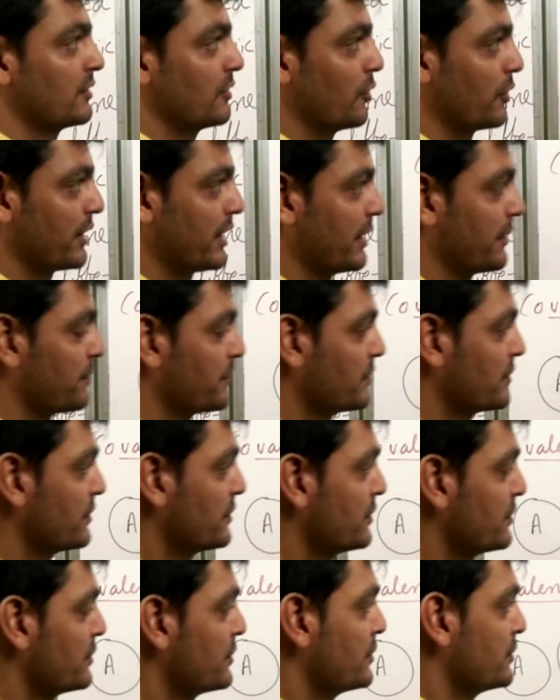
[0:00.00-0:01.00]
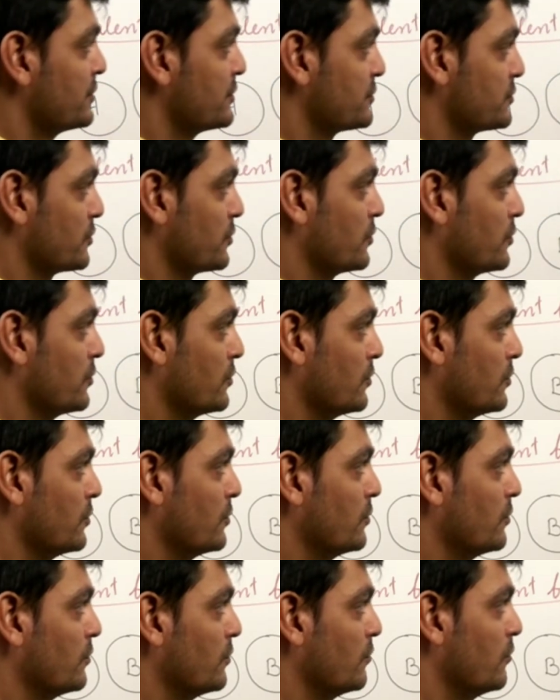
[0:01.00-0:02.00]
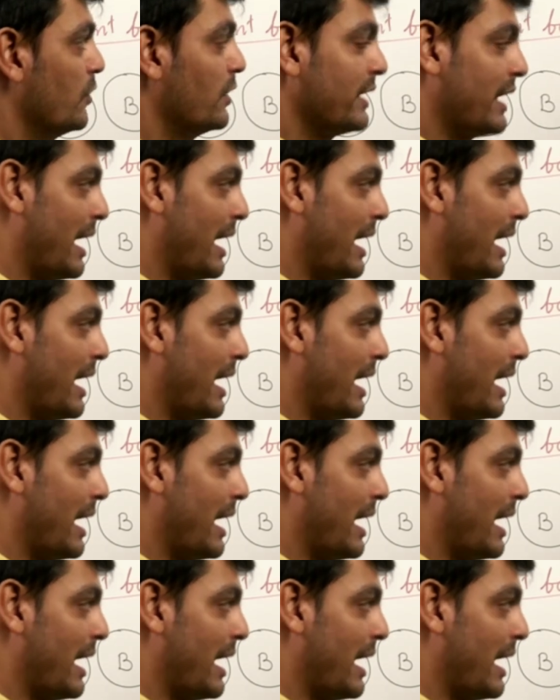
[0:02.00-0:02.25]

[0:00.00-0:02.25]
Okay, so what